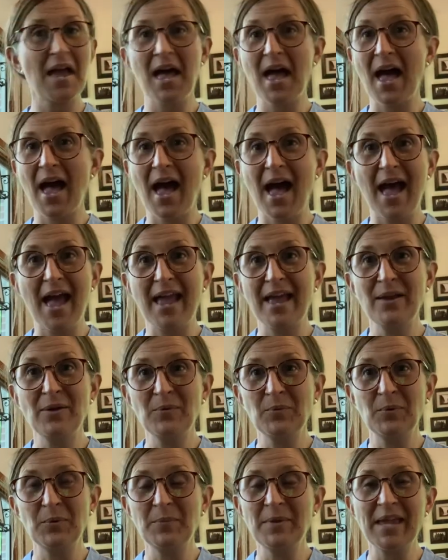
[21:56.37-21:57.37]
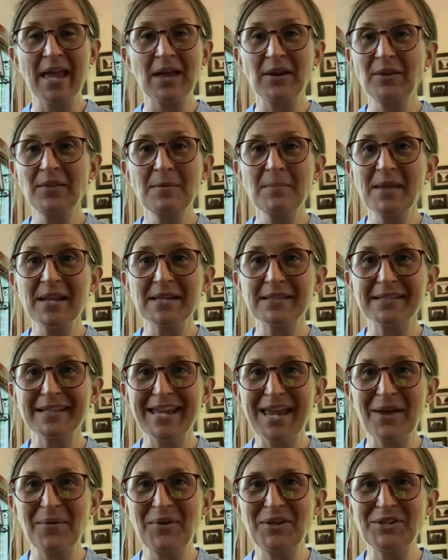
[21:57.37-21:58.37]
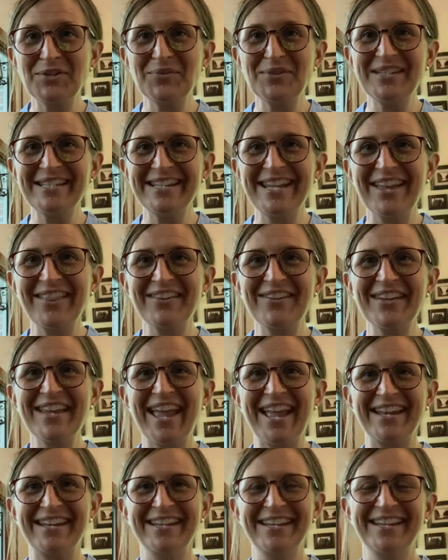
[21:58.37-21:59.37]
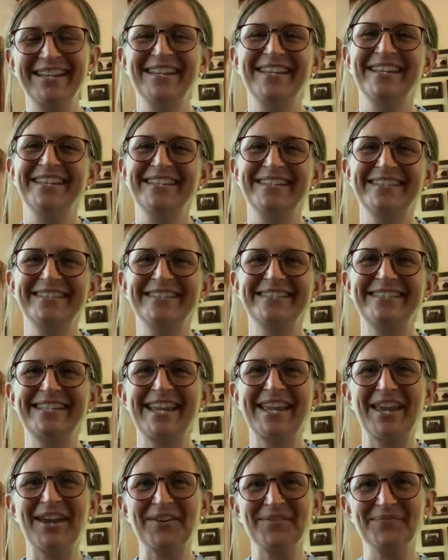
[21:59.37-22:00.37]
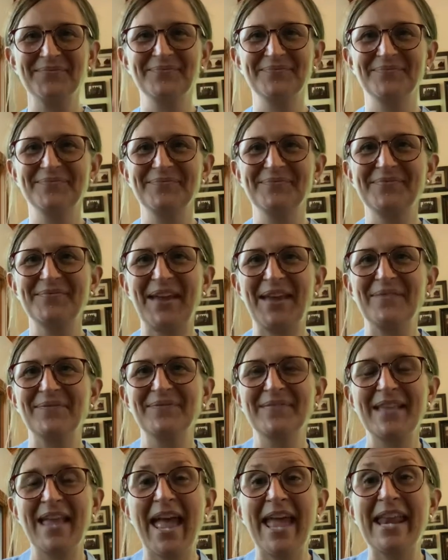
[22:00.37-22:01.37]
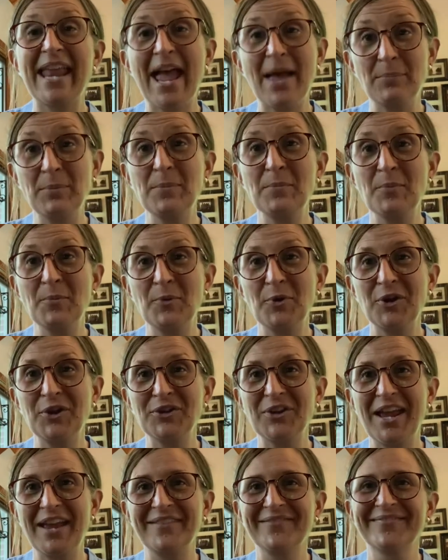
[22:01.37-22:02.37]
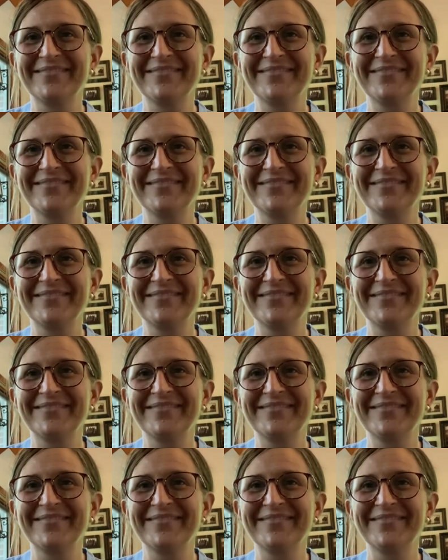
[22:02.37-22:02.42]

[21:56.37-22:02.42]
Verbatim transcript: I will be counting the minutes. I can't wait to read together again. Take care and happy Memorial Day.